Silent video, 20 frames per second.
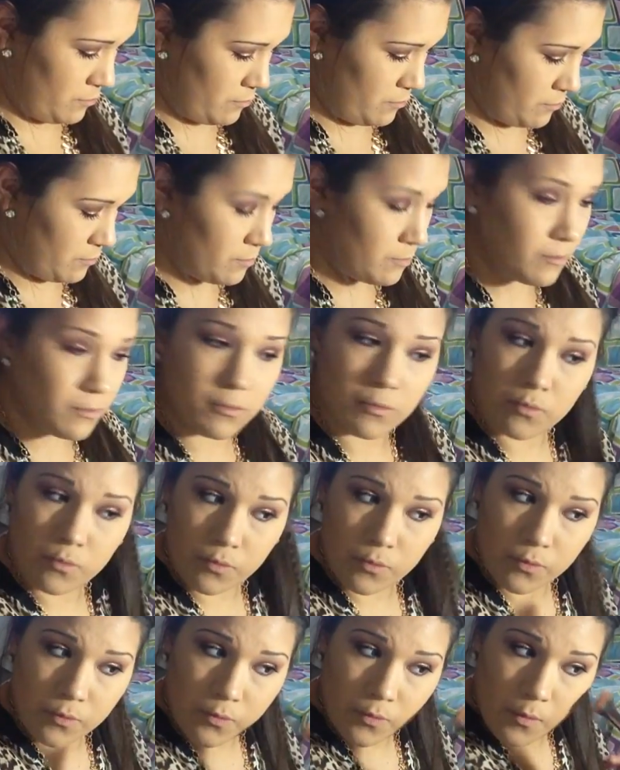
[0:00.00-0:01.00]
This is a
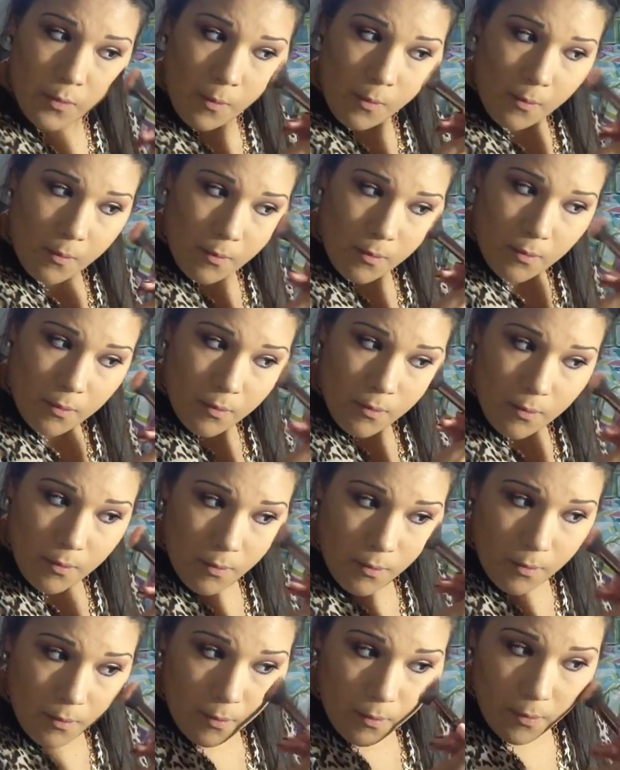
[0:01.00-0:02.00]
really
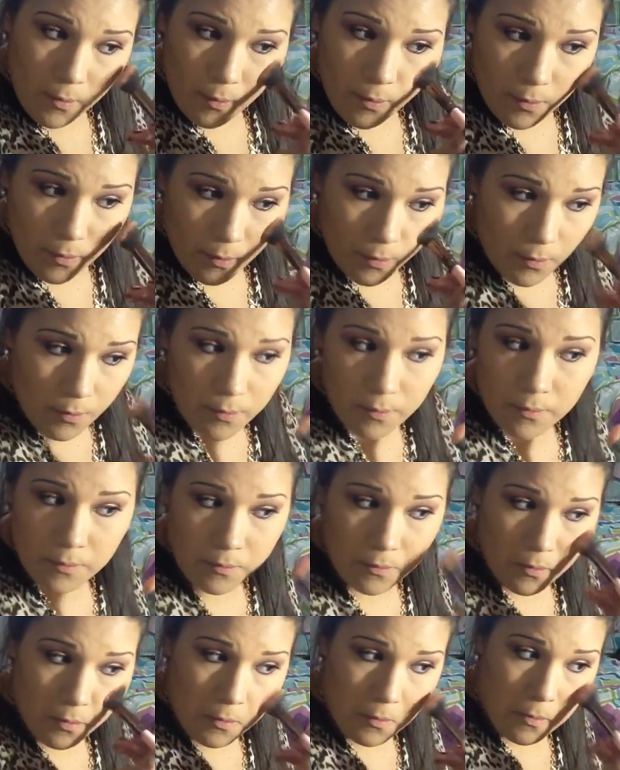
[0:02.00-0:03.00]
pretty,
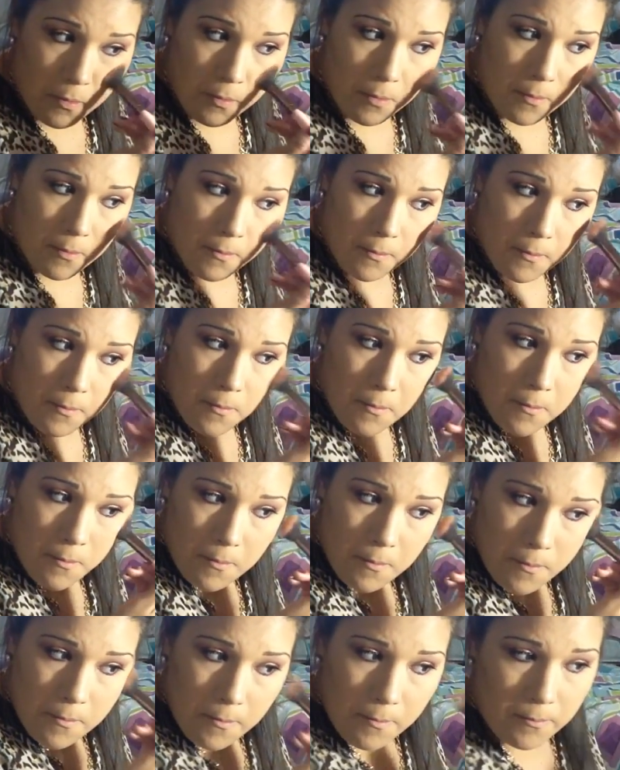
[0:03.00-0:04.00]
kind of
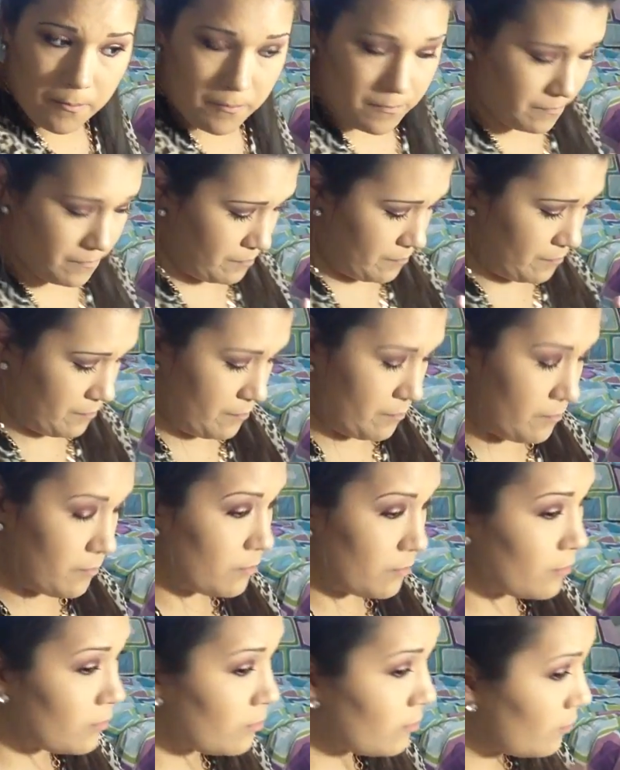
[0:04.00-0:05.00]
orangey. It's got a
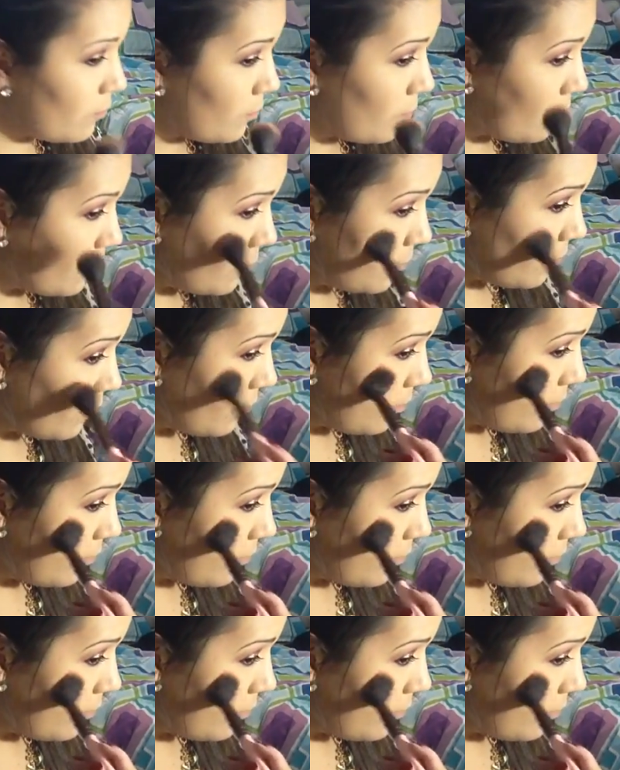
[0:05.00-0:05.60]
little pink.